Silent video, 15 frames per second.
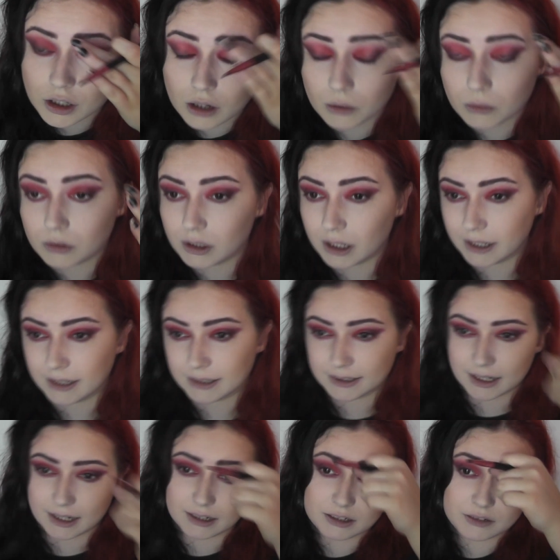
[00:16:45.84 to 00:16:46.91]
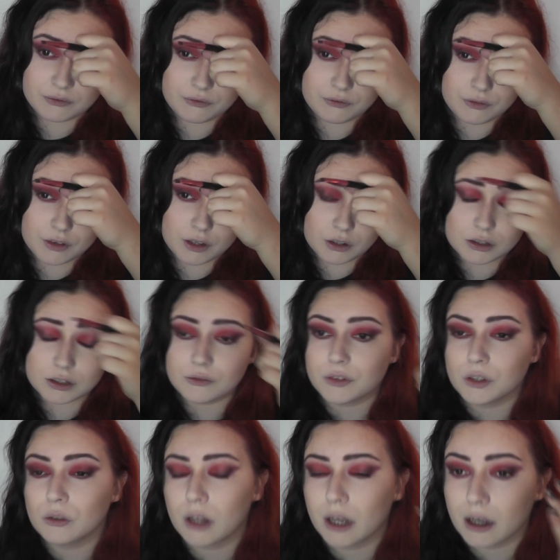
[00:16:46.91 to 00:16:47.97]
So like I said, for
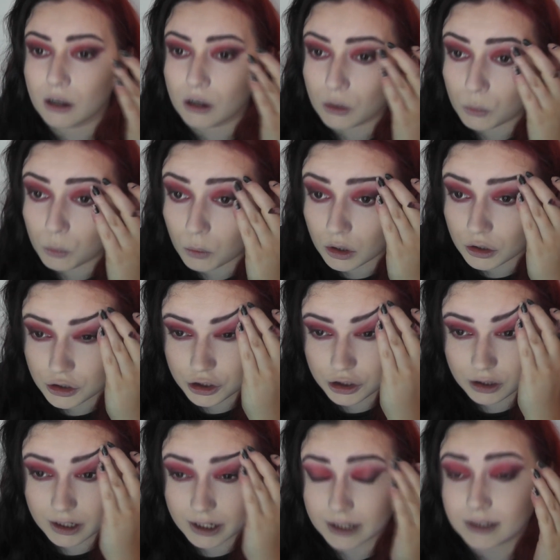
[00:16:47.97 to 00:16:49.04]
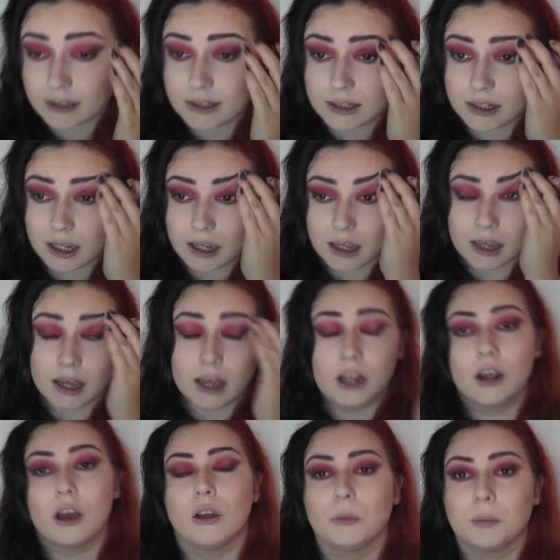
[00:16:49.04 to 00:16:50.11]
those of you that are watching this
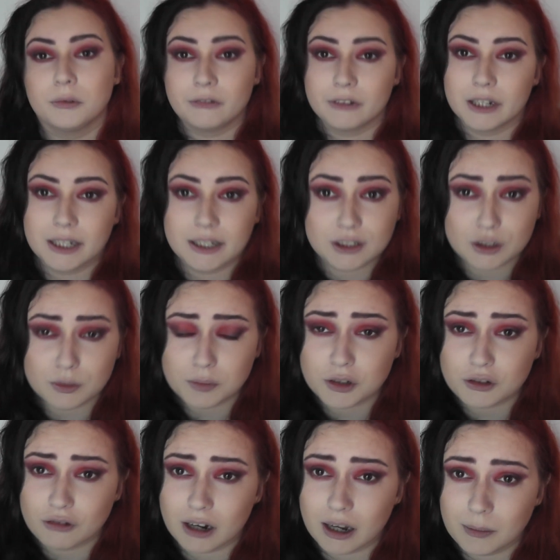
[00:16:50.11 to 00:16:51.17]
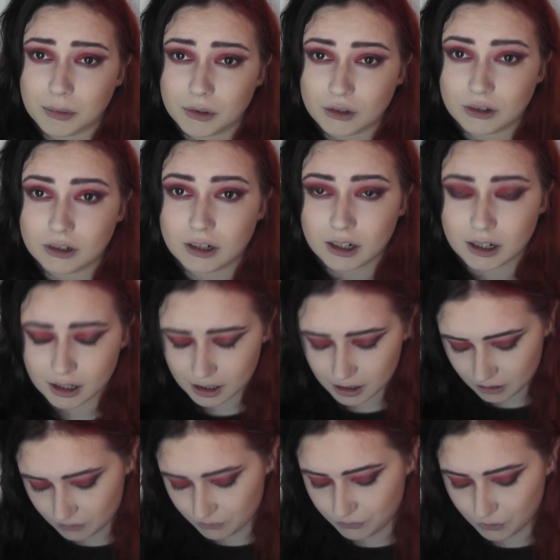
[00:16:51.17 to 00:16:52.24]
and hopefully subscribing
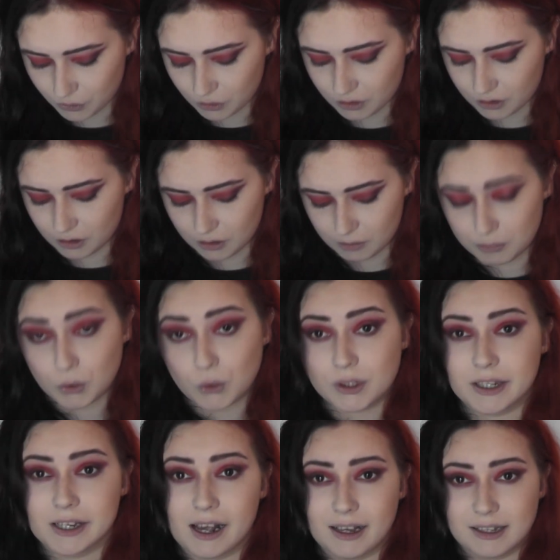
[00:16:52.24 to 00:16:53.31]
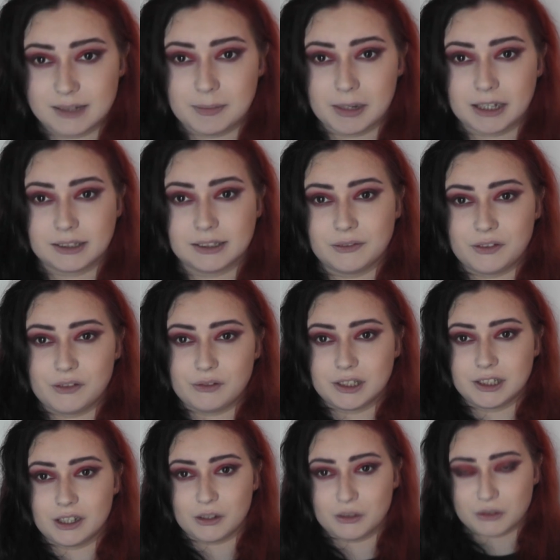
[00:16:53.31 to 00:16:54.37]
for the music aspect of
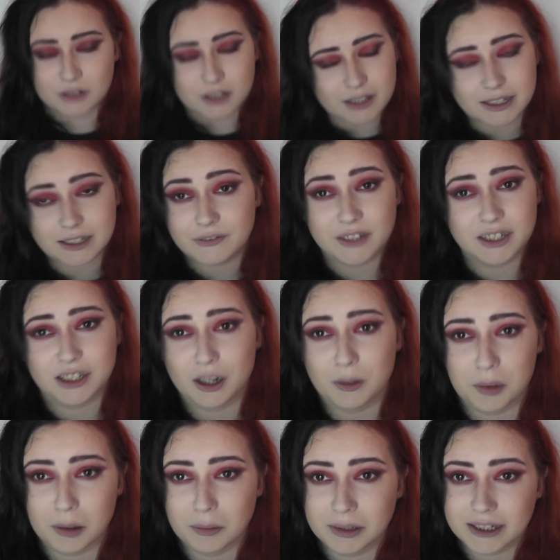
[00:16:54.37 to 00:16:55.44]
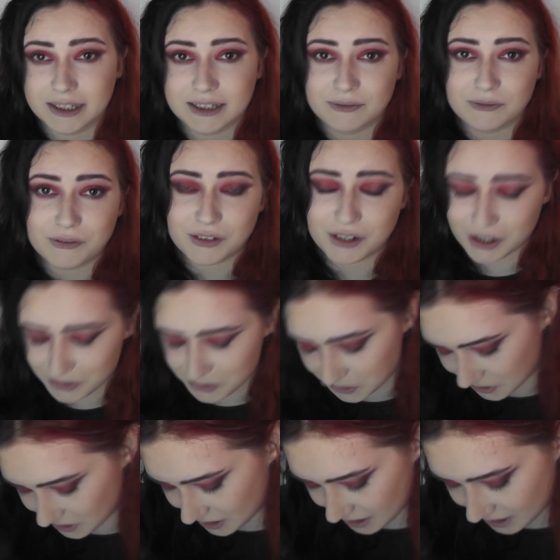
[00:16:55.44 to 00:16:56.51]
the videos, this video probably isn't for
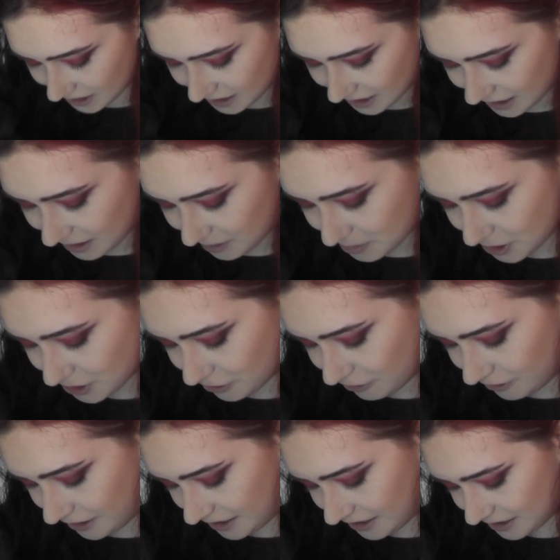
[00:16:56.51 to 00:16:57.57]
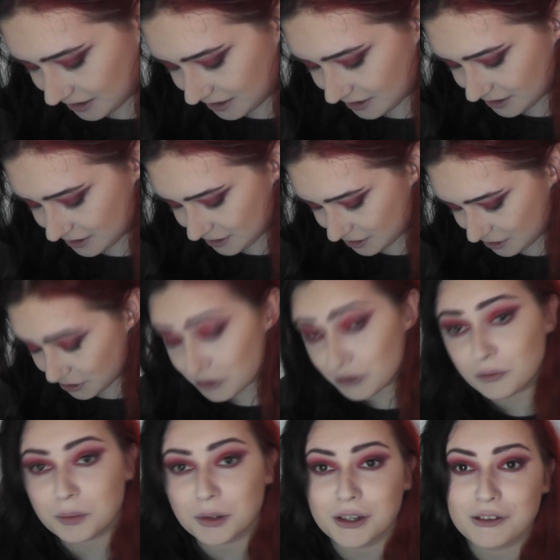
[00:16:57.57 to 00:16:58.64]
you, and I'm sorry
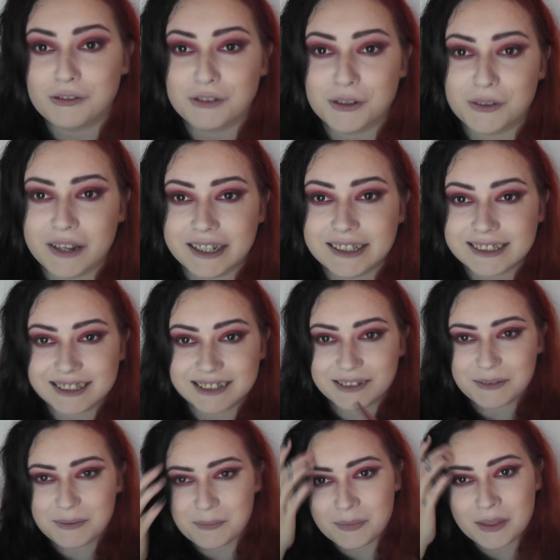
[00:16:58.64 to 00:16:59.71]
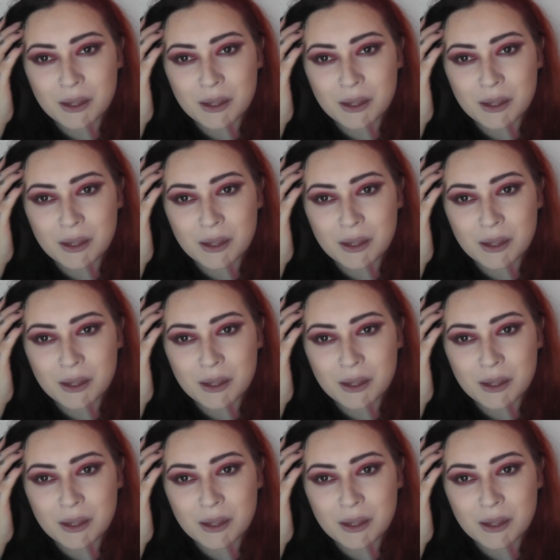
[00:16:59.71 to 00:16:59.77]
to have put you through this.